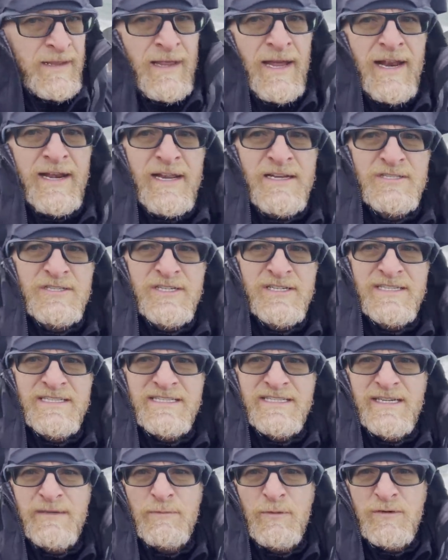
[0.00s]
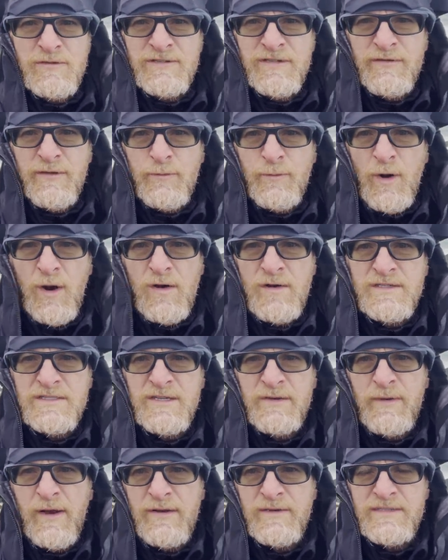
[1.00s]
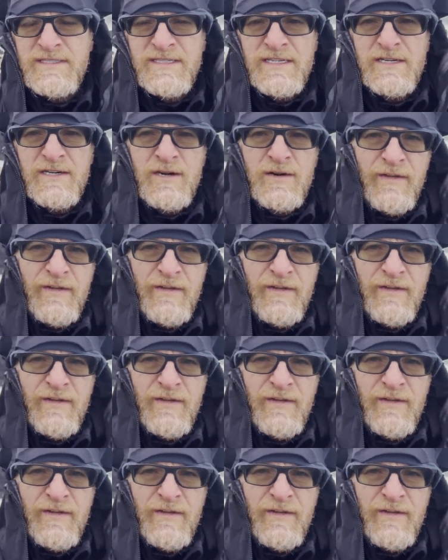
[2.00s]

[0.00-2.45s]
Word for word: And as you can see, most of the rocks around here